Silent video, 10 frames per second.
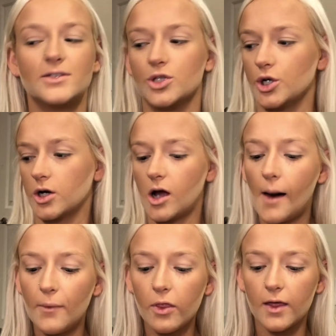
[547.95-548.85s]
there are a
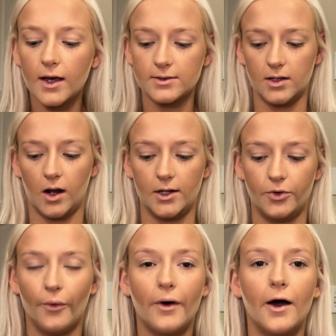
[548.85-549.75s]
couple things that I
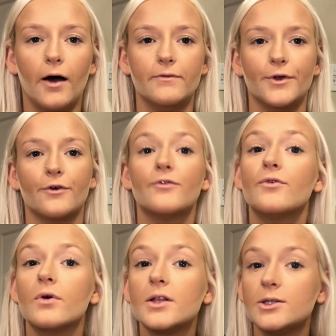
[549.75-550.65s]
don't have that are
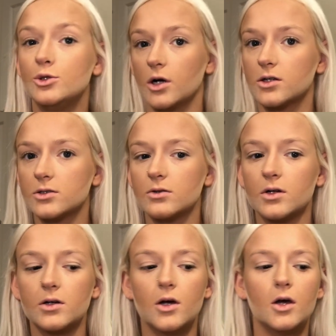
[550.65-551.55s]
fully
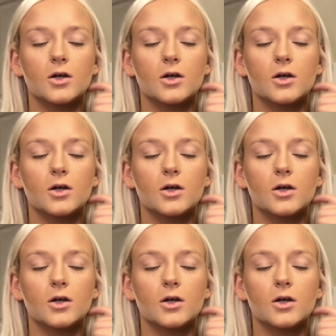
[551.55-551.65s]
drugstore.